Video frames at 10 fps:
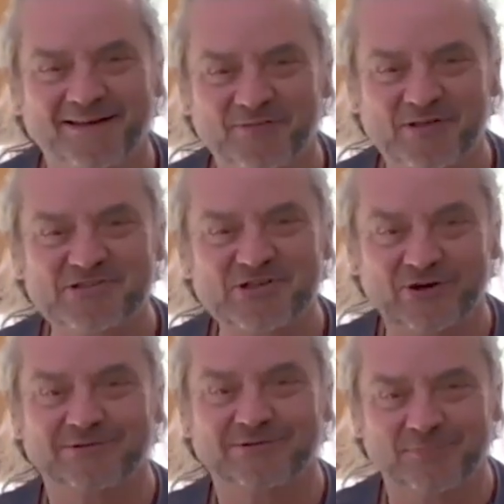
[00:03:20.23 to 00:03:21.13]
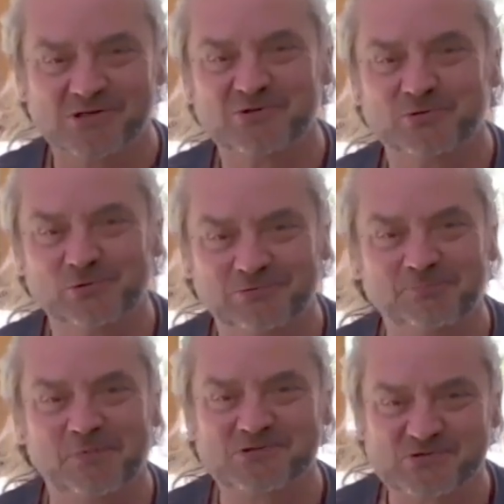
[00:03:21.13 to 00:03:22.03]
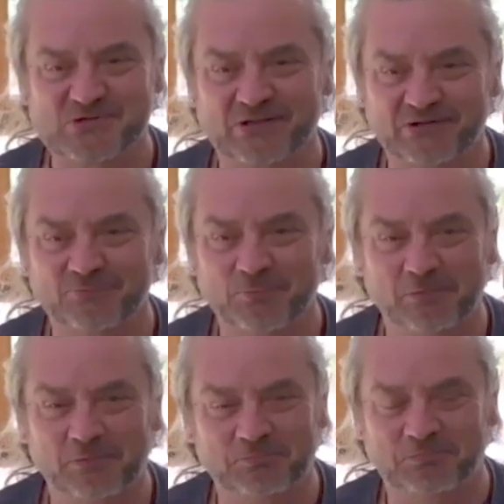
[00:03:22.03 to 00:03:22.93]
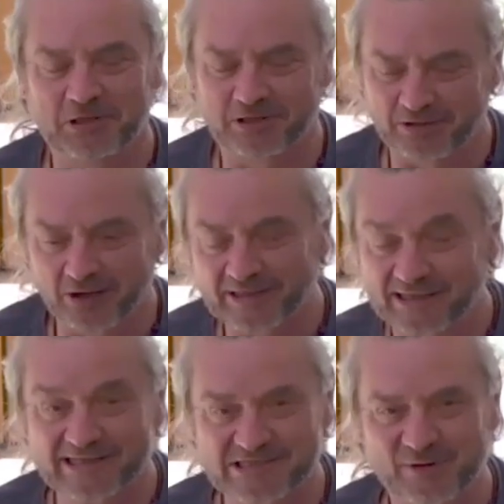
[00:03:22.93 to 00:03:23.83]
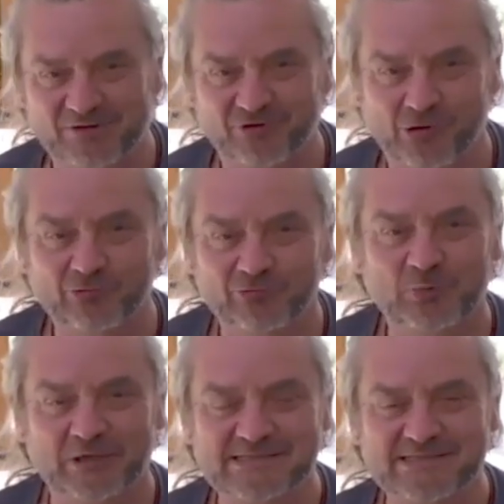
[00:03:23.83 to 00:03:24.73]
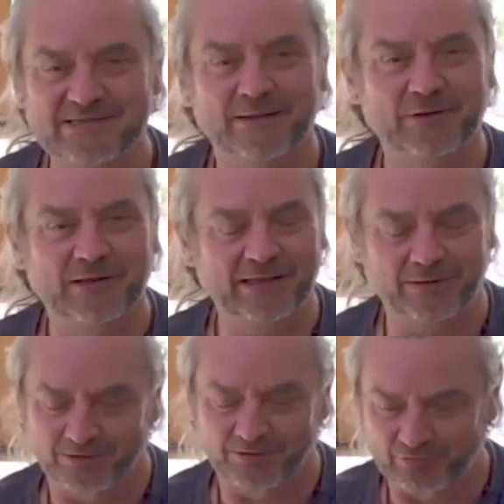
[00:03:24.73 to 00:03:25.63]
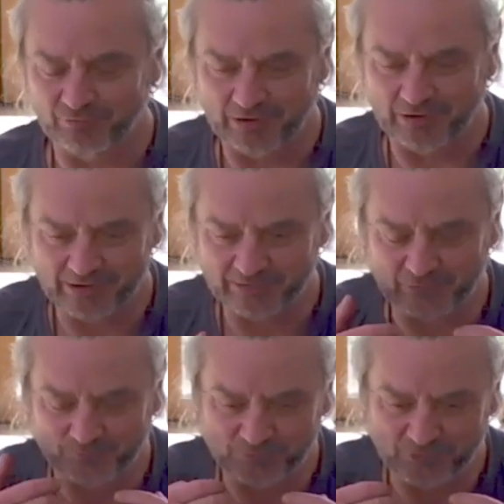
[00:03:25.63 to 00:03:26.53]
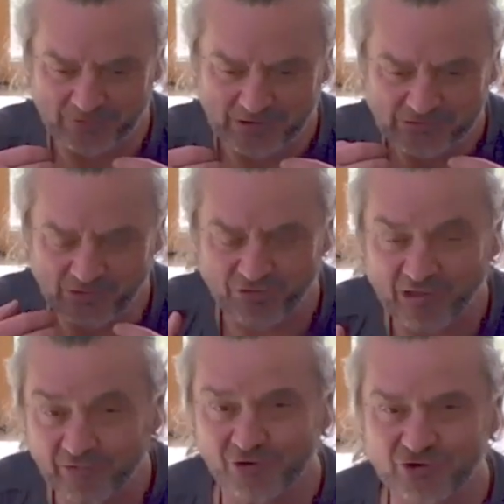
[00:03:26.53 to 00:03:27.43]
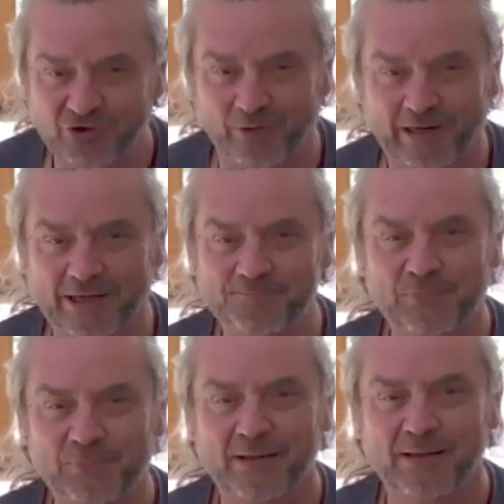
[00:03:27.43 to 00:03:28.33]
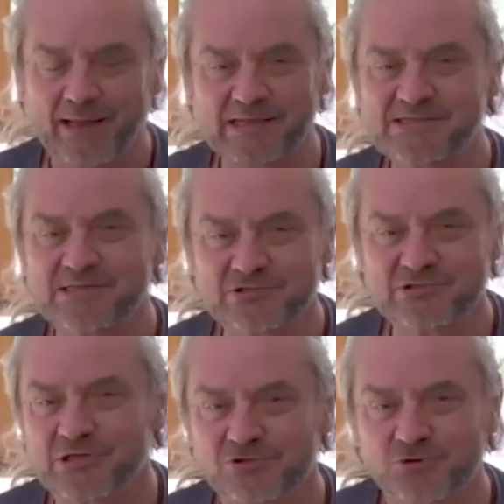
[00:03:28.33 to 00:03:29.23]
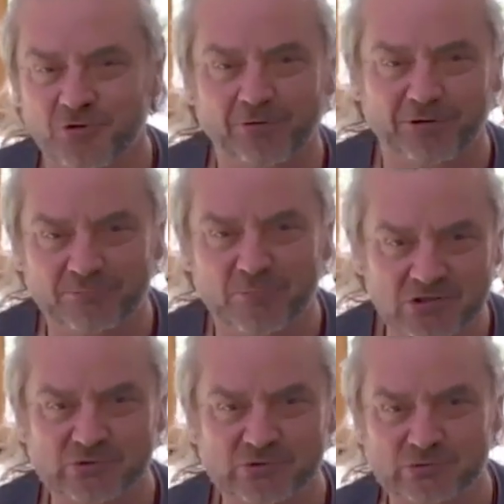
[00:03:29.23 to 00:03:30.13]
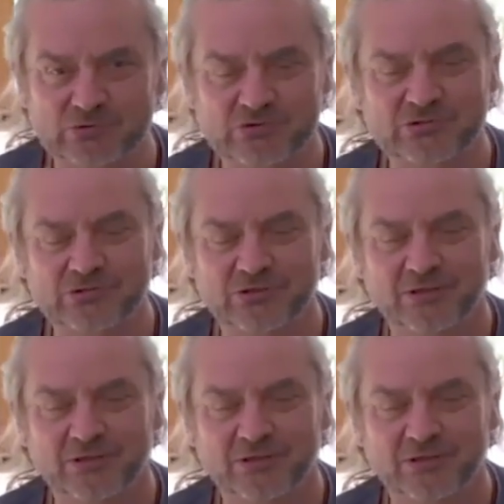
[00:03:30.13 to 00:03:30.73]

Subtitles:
There's certain muscles that are likely to be involved, but it's the thing that you're doing isn't triggering muscles